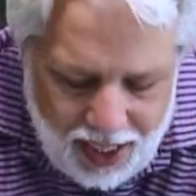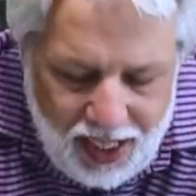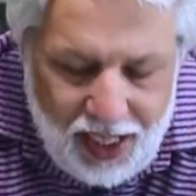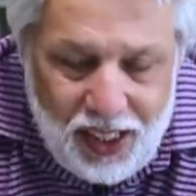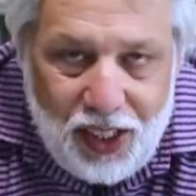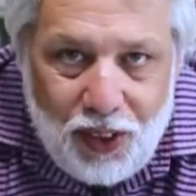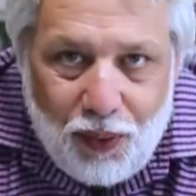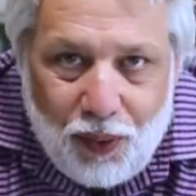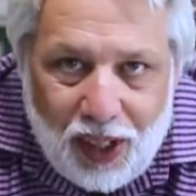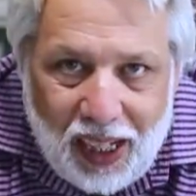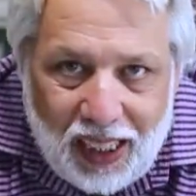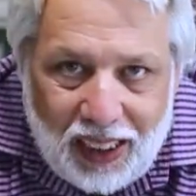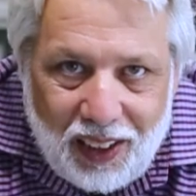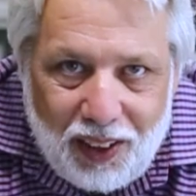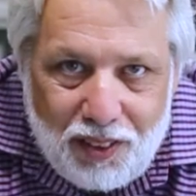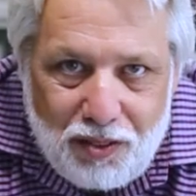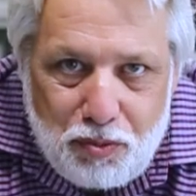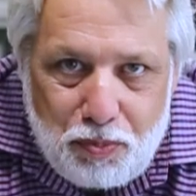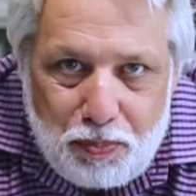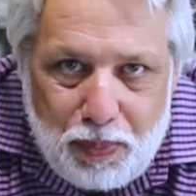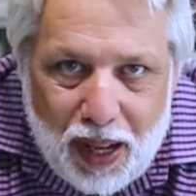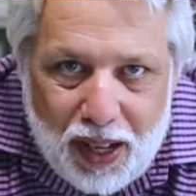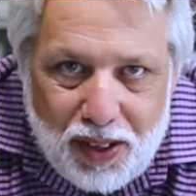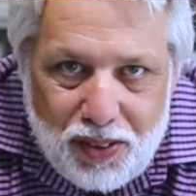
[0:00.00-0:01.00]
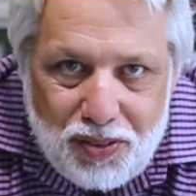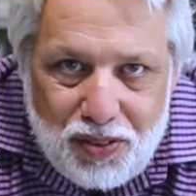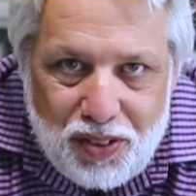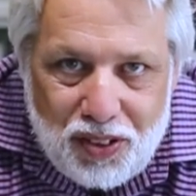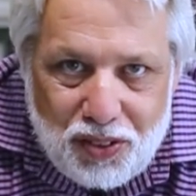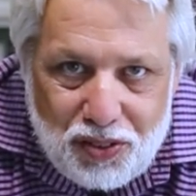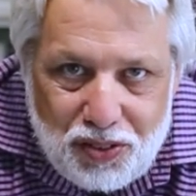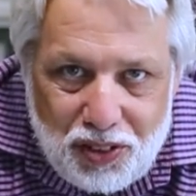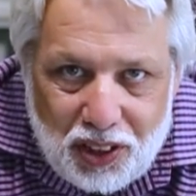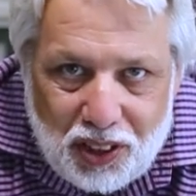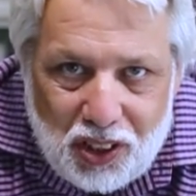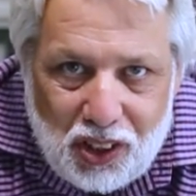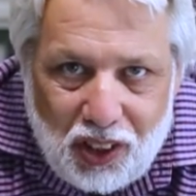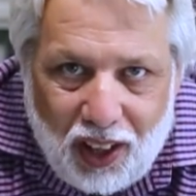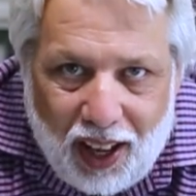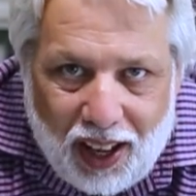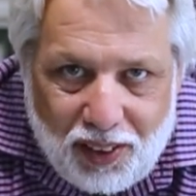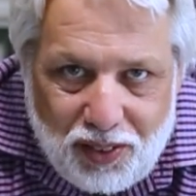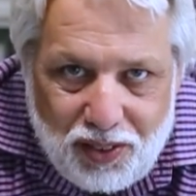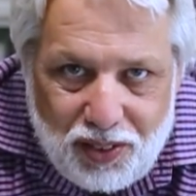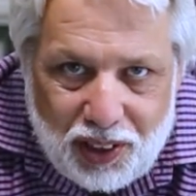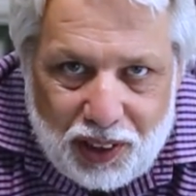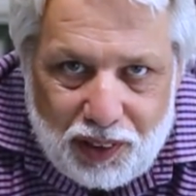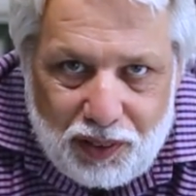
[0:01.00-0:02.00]
You know what I love best is the
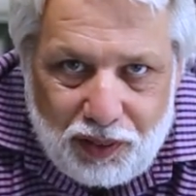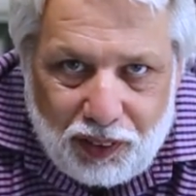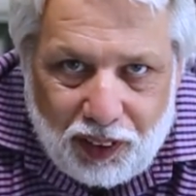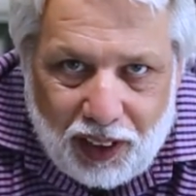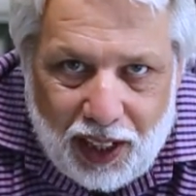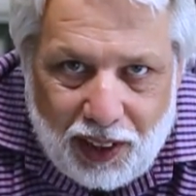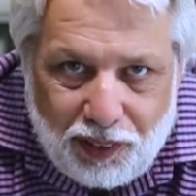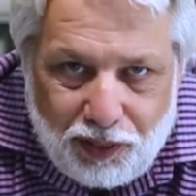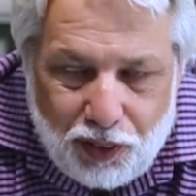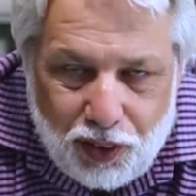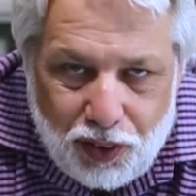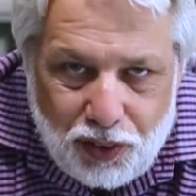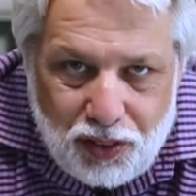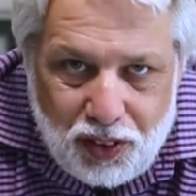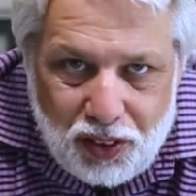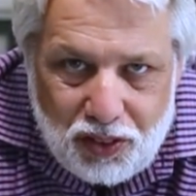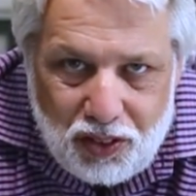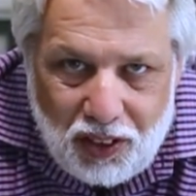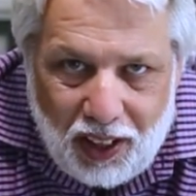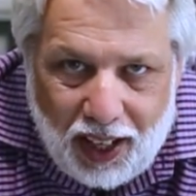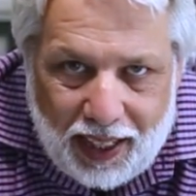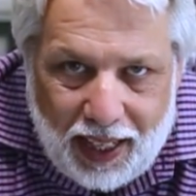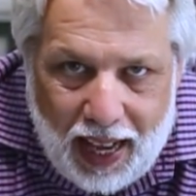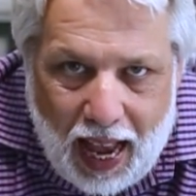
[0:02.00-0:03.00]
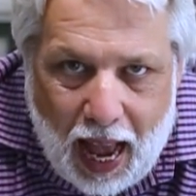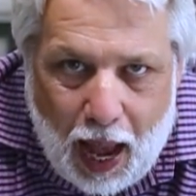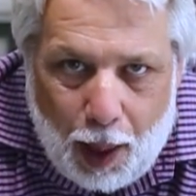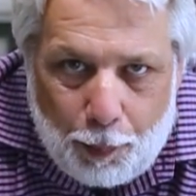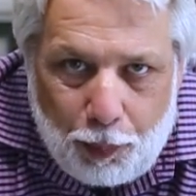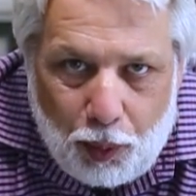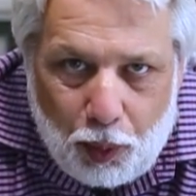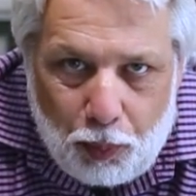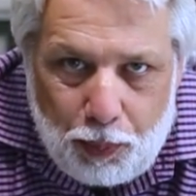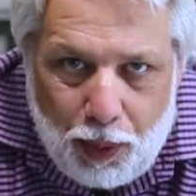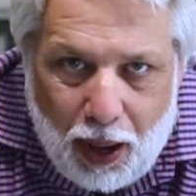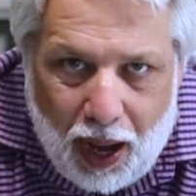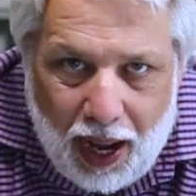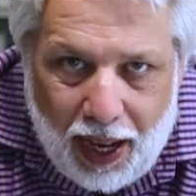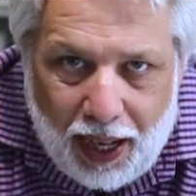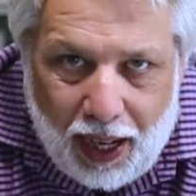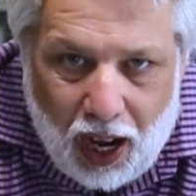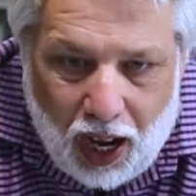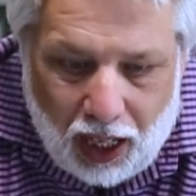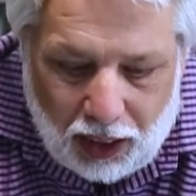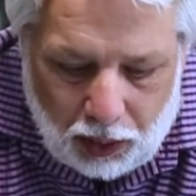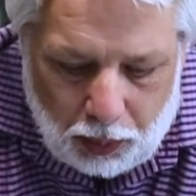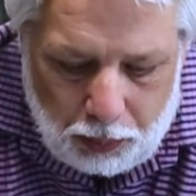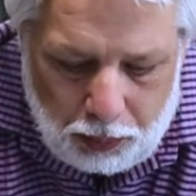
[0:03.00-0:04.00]
classic flavors. It's like apple pie a
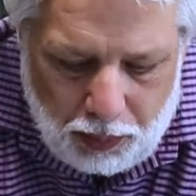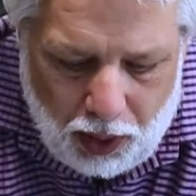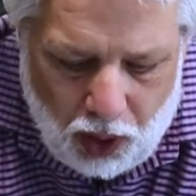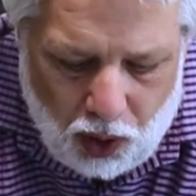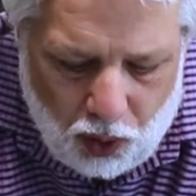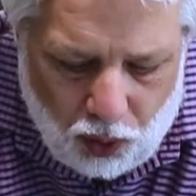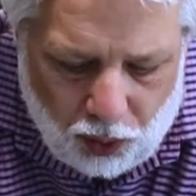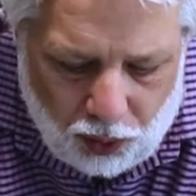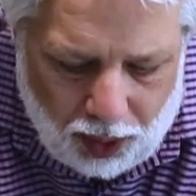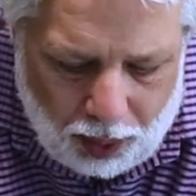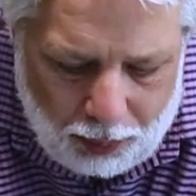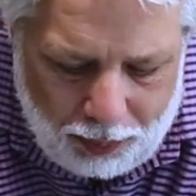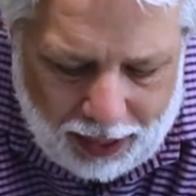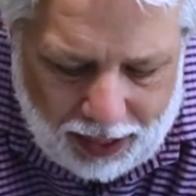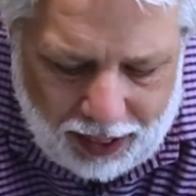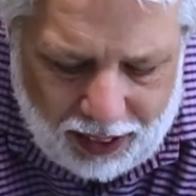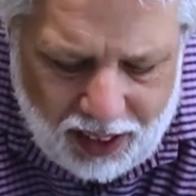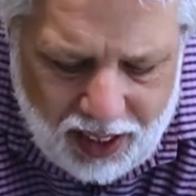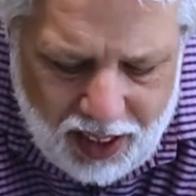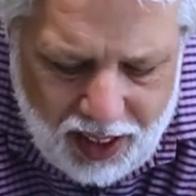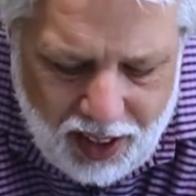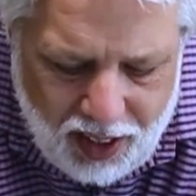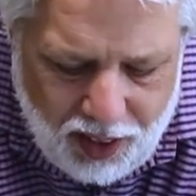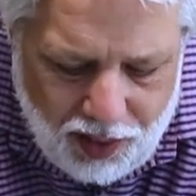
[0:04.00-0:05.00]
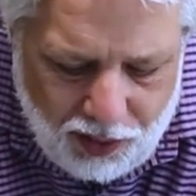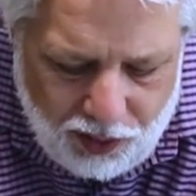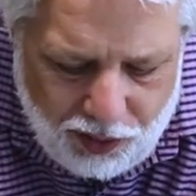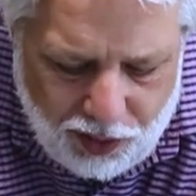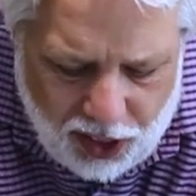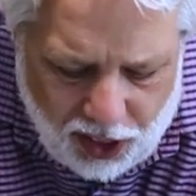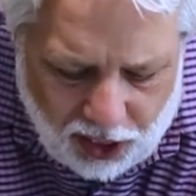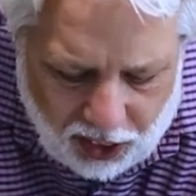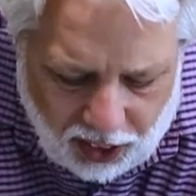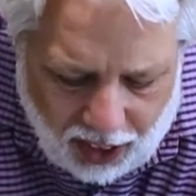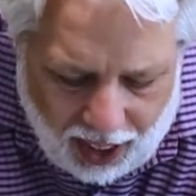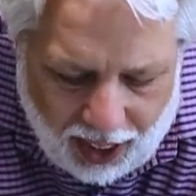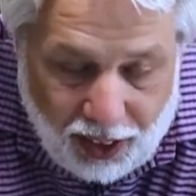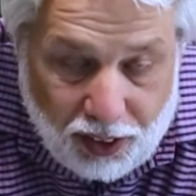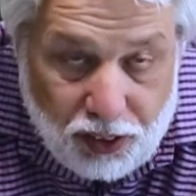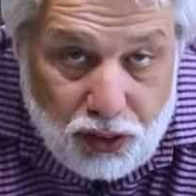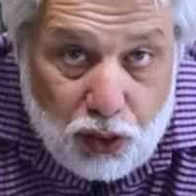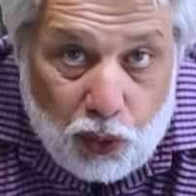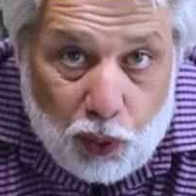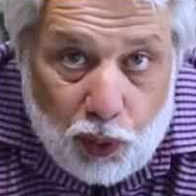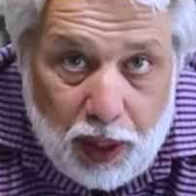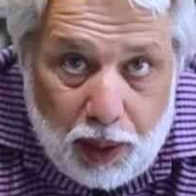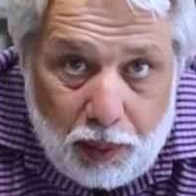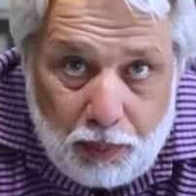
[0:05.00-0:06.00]
la mode. I mean, vanilla ice
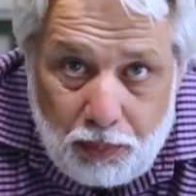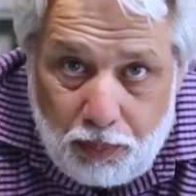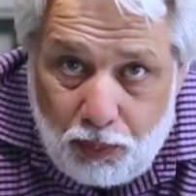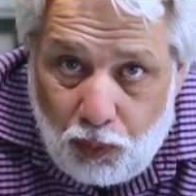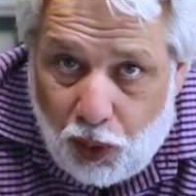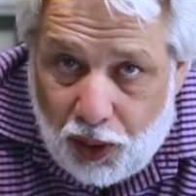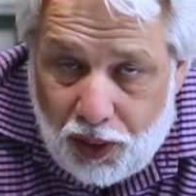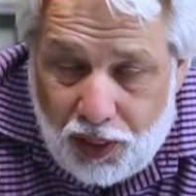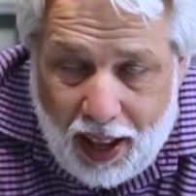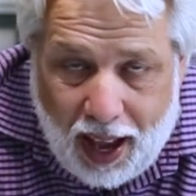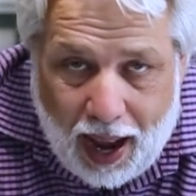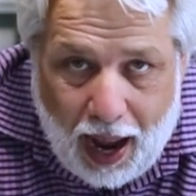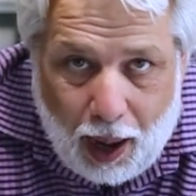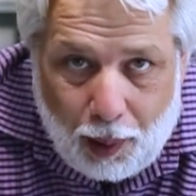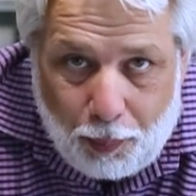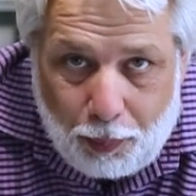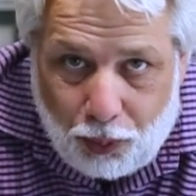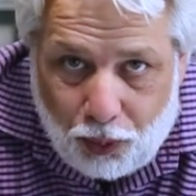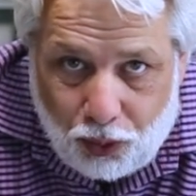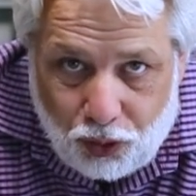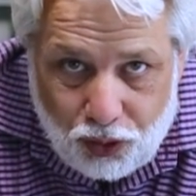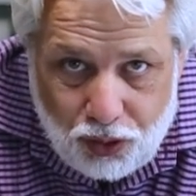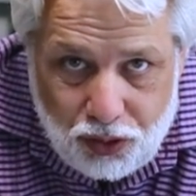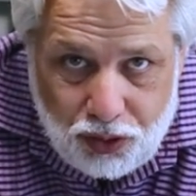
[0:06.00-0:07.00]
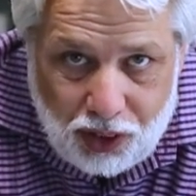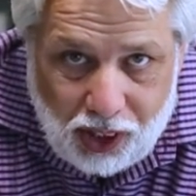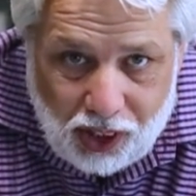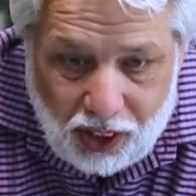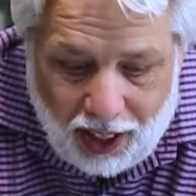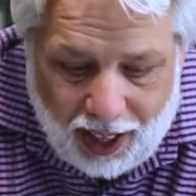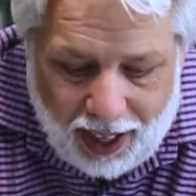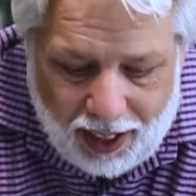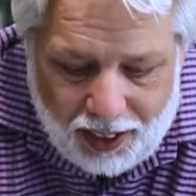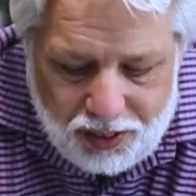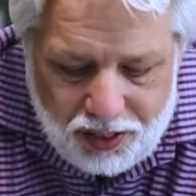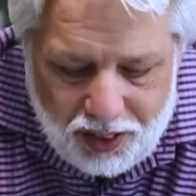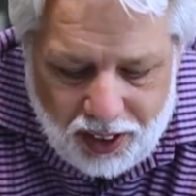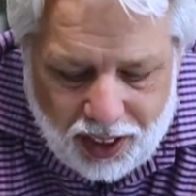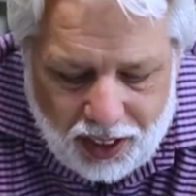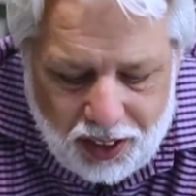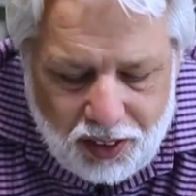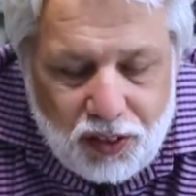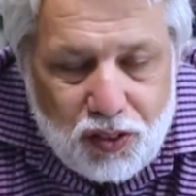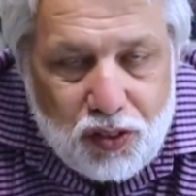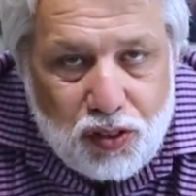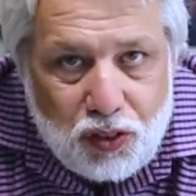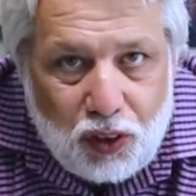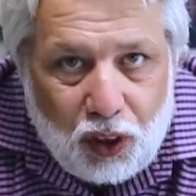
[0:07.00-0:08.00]
cream with apples,
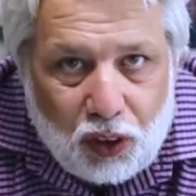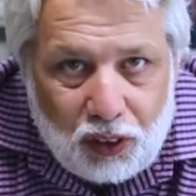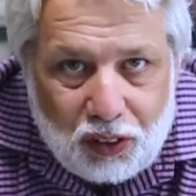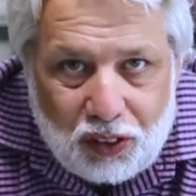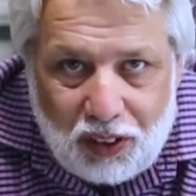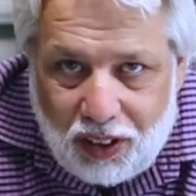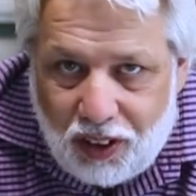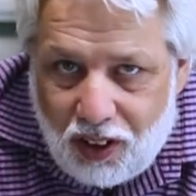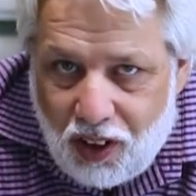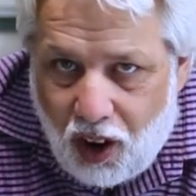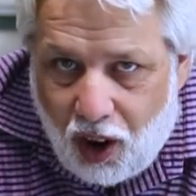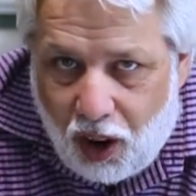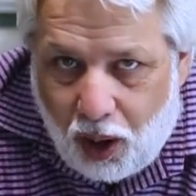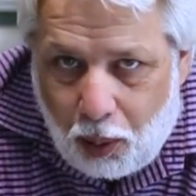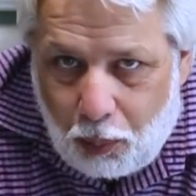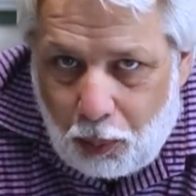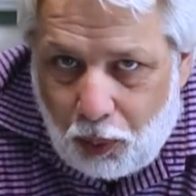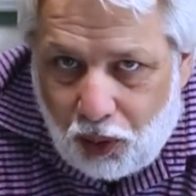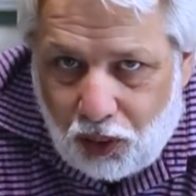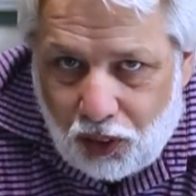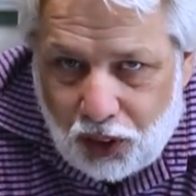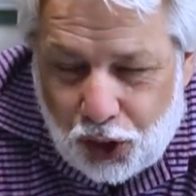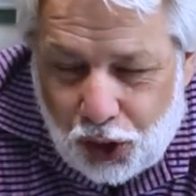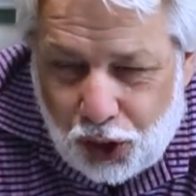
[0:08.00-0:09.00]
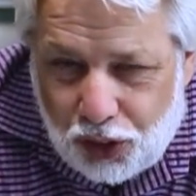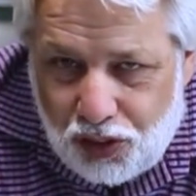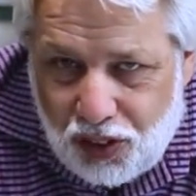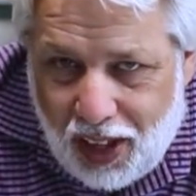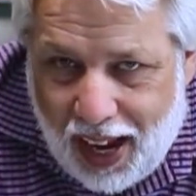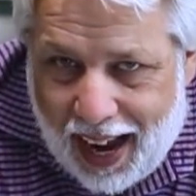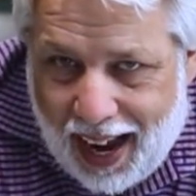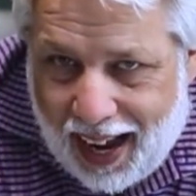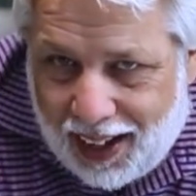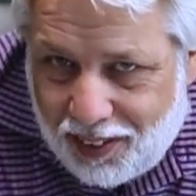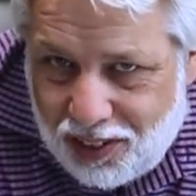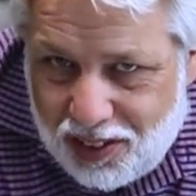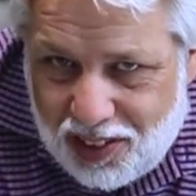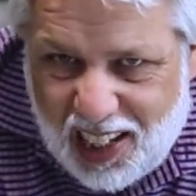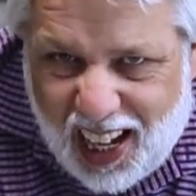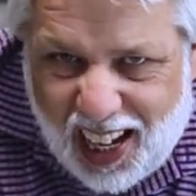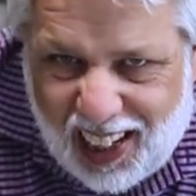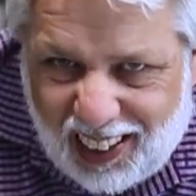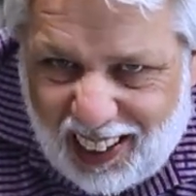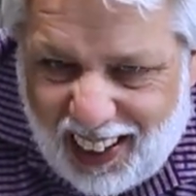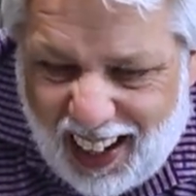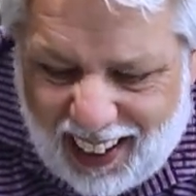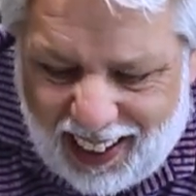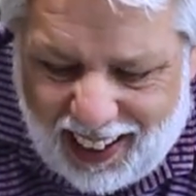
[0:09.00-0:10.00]
classic. Salted caramel just adds
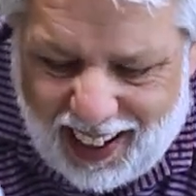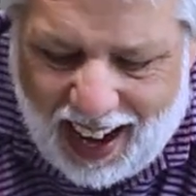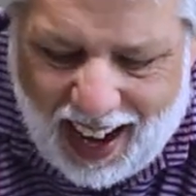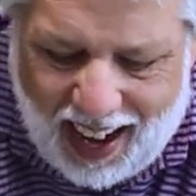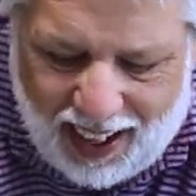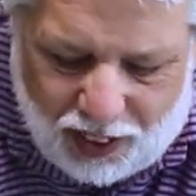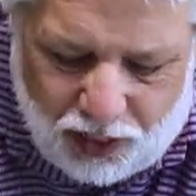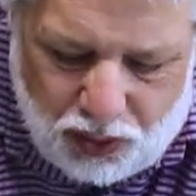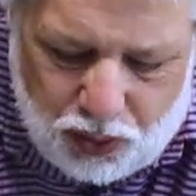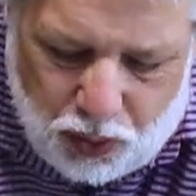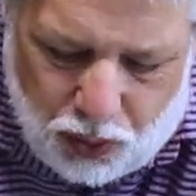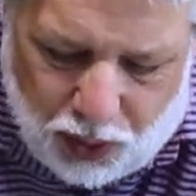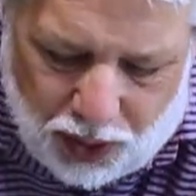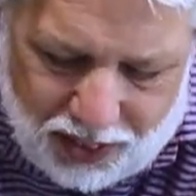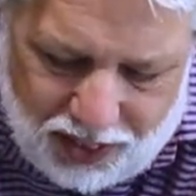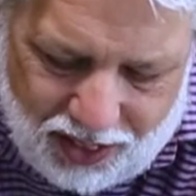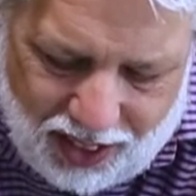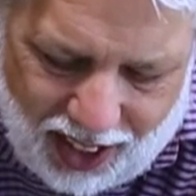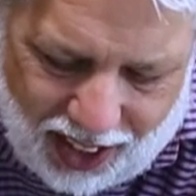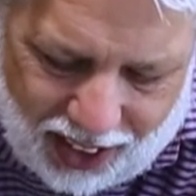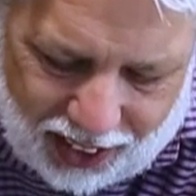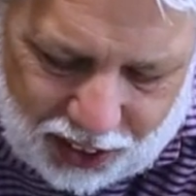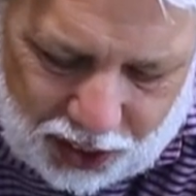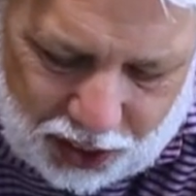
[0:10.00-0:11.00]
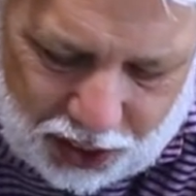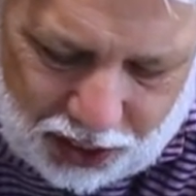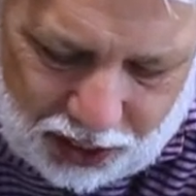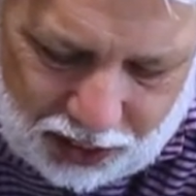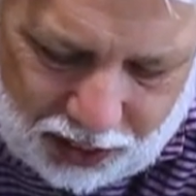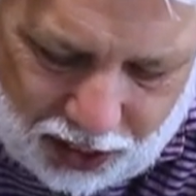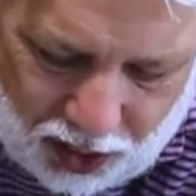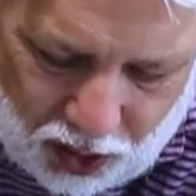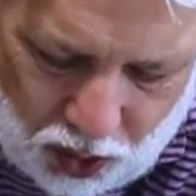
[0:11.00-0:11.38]
that like extra touch.